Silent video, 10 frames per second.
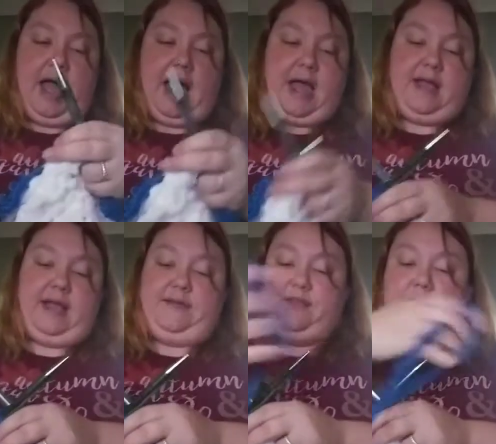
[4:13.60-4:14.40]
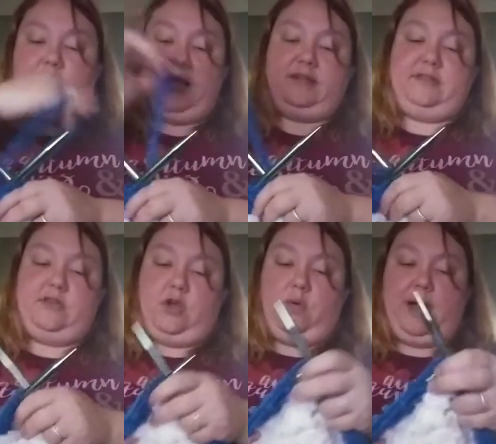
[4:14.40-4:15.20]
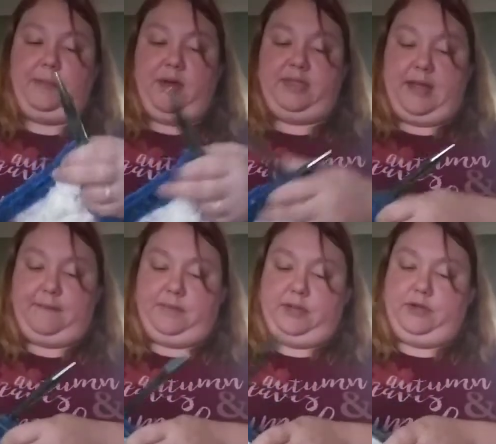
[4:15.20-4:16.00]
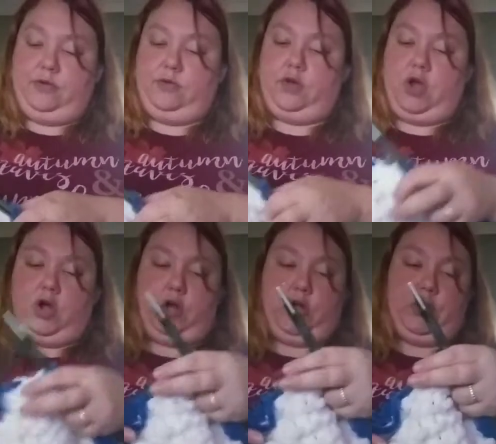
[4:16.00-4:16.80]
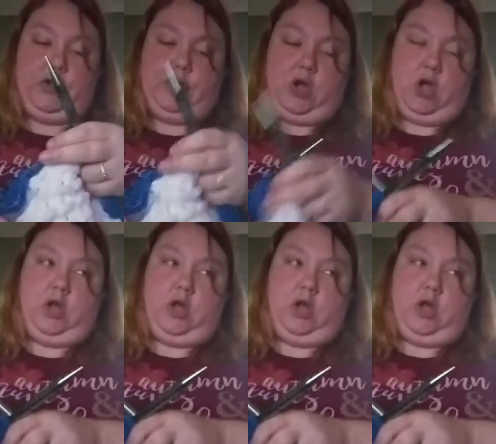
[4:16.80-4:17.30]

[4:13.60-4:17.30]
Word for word: I, if you guys know, I bought that blue yarn